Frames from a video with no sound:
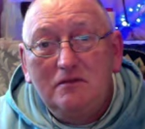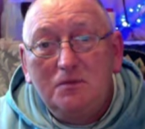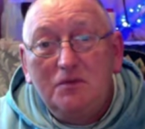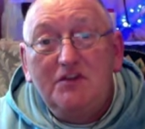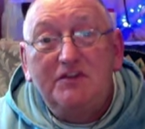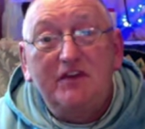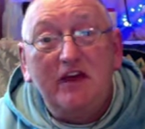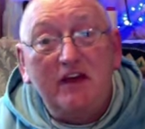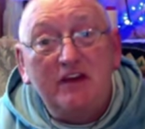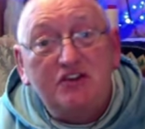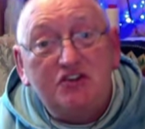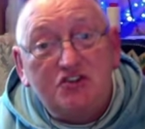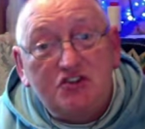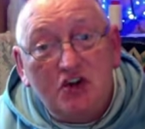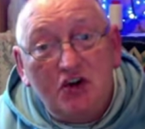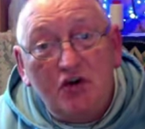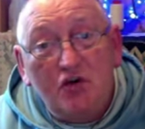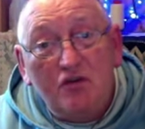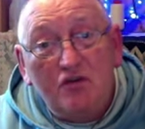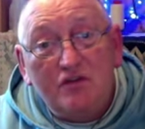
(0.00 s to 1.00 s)
But they
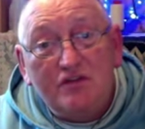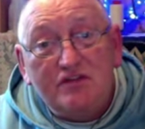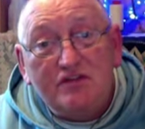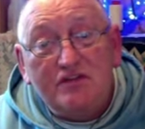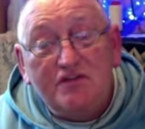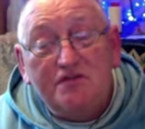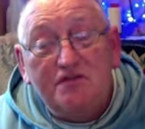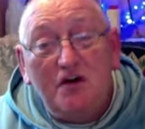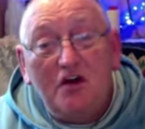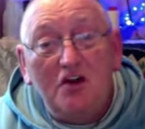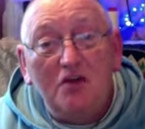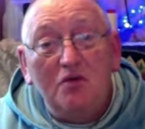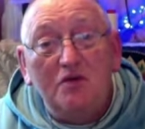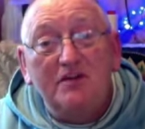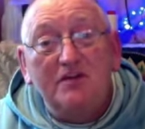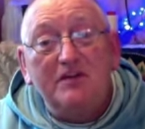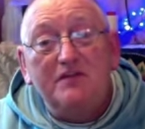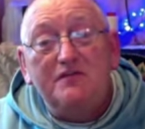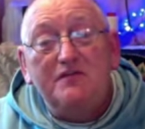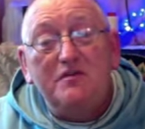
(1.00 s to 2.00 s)
chose to follow a
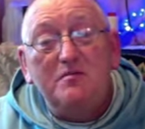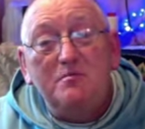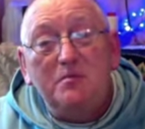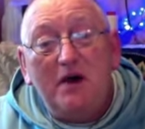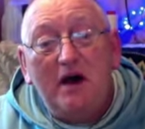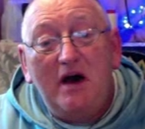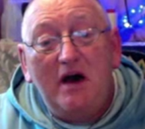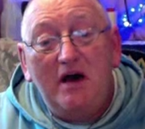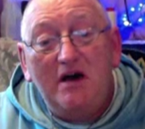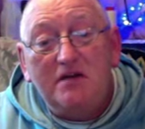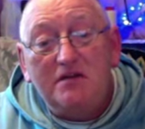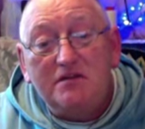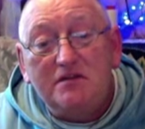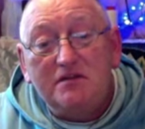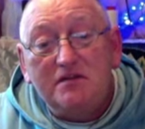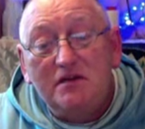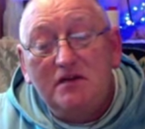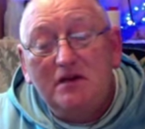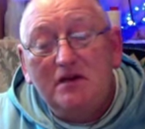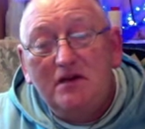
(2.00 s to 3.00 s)
different path,
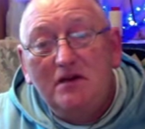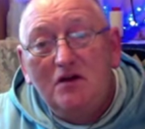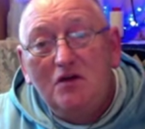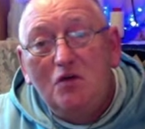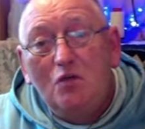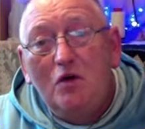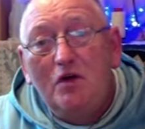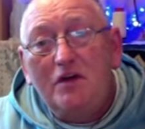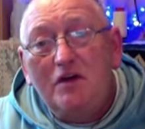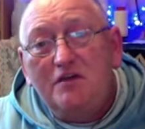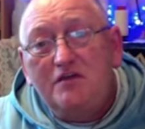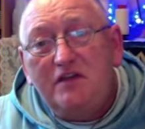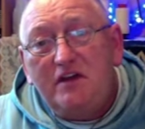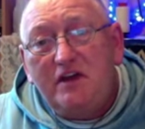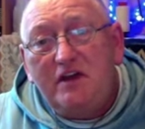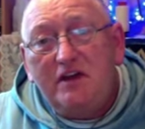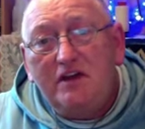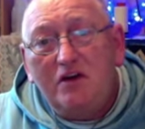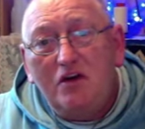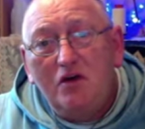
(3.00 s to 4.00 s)
one of
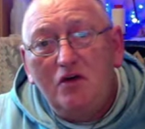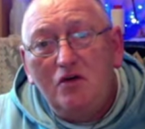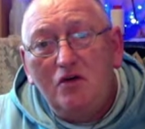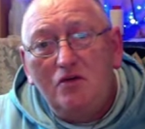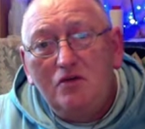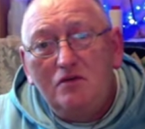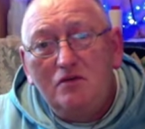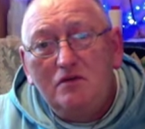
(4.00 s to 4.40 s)
ego,